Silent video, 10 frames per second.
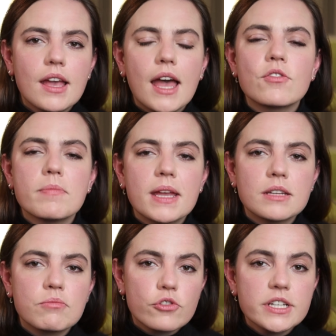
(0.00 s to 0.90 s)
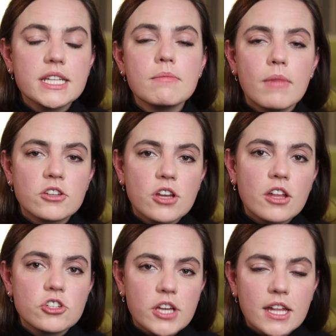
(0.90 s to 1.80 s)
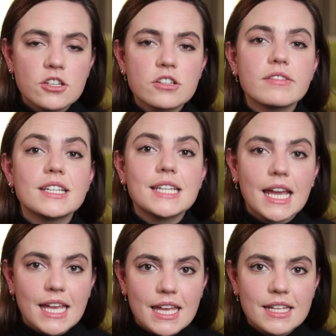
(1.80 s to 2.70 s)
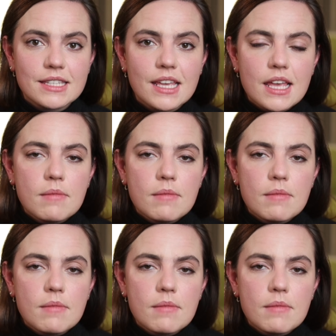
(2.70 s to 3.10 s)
had remained pretty much unchanged for decades,